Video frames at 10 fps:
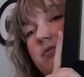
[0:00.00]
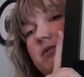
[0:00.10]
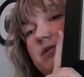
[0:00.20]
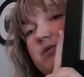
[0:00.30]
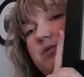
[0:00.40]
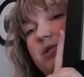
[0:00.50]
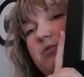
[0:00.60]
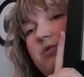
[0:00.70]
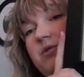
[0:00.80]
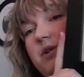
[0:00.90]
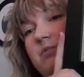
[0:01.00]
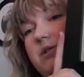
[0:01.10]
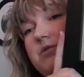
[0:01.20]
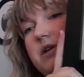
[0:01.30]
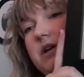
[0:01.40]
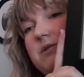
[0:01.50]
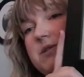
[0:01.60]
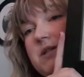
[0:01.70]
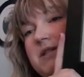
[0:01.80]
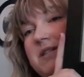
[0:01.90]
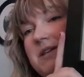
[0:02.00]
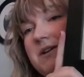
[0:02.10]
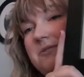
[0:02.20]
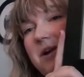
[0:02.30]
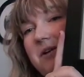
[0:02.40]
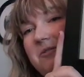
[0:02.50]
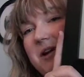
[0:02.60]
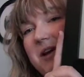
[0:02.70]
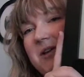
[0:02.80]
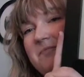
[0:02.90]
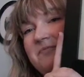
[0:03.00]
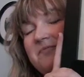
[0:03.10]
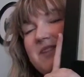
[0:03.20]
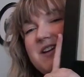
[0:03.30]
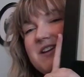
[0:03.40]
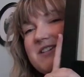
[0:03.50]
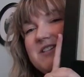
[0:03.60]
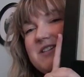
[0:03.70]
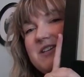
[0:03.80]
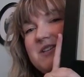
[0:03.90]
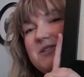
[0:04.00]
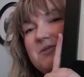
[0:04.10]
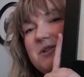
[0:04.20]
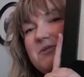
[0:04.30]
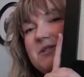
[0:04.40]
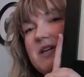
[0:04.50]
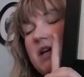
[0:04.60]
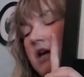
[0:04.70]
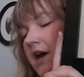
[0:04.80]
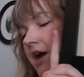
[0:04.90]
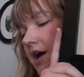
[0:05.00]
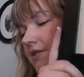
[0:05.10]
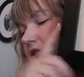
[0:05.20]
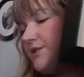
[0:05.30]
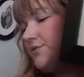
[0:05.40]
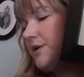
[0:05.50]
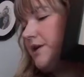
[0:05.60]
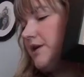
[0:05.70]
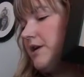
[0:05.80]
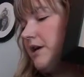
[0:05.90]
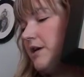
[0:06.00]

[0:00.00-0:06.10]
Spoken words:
so that people who come into our house can see it right away. And I just think it's so cute. And this one,